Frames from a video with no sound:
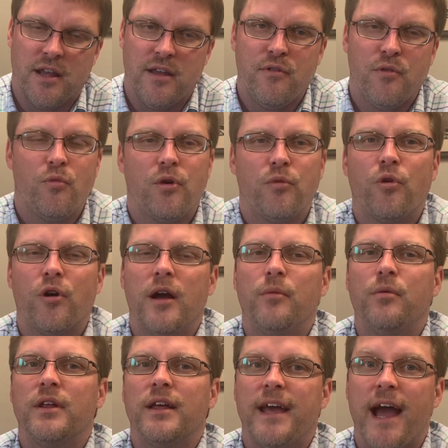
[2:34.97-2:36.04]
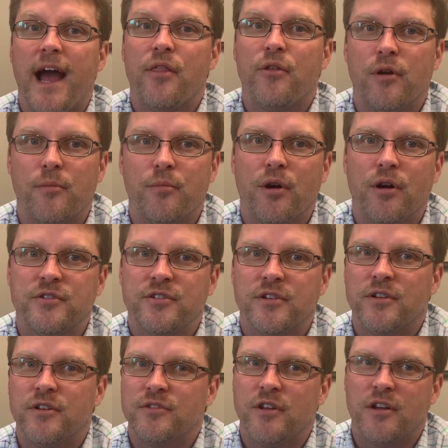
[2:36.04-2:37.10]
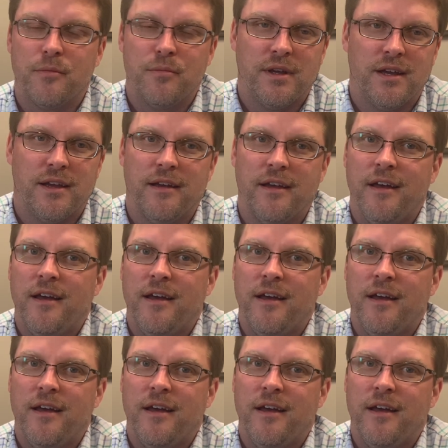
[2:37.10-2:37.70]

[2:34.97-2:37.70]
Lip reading: Even when we're able to gather in person, there's going to be